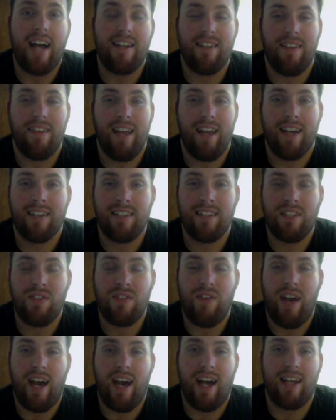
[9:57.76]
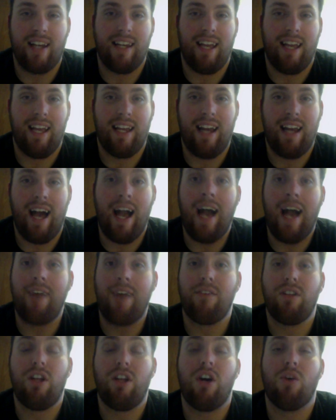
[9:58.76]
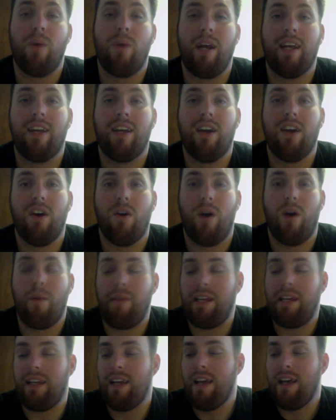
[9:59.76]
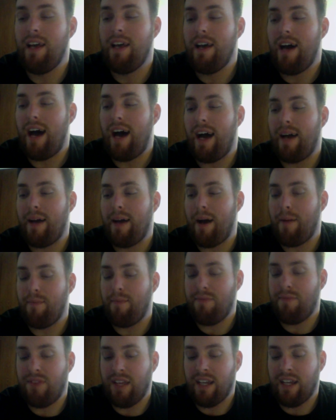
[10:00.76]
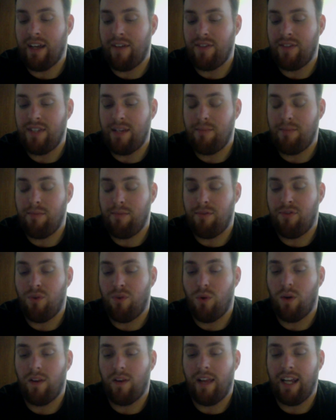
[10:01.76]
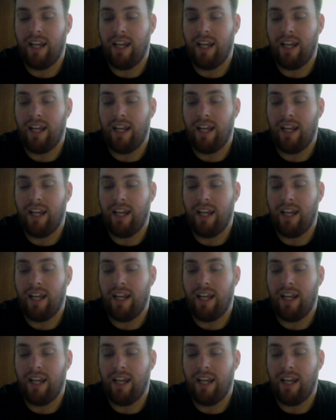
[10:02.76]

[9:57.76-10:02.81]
excess fat, and I have a long way to go. I mean, I think I've said before, like,